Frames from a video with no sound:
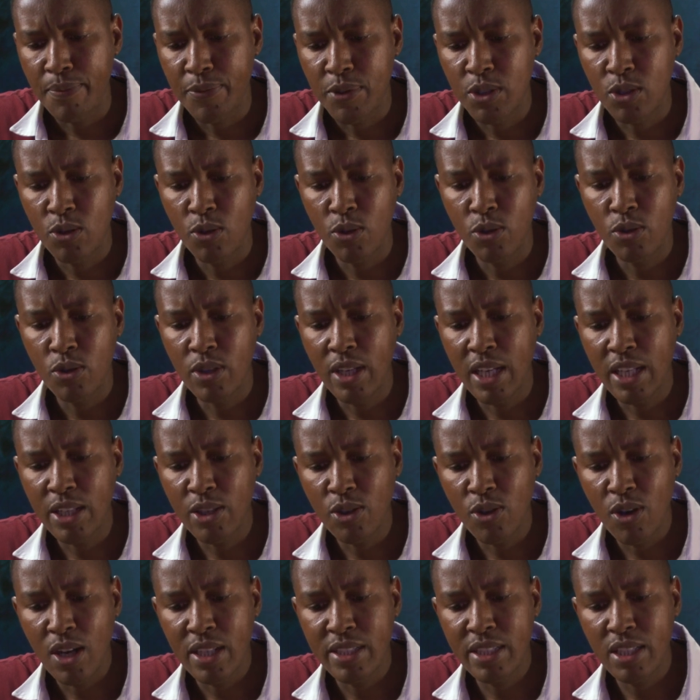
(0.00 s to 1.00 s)
So you
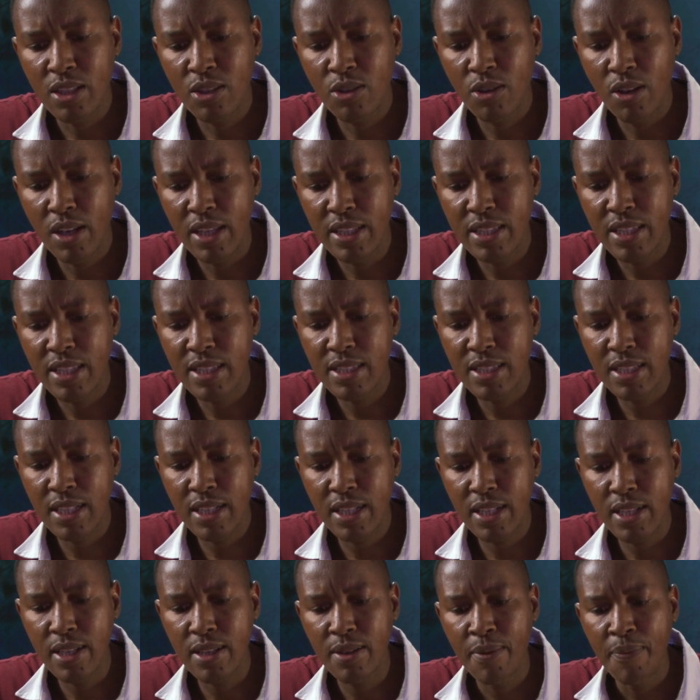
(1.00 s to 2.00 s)
get your articulating
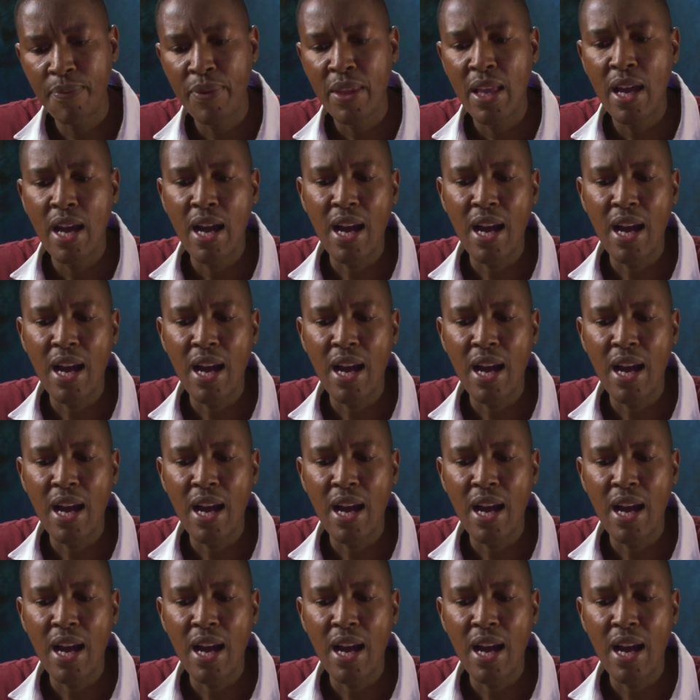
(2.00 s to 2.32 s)
screen.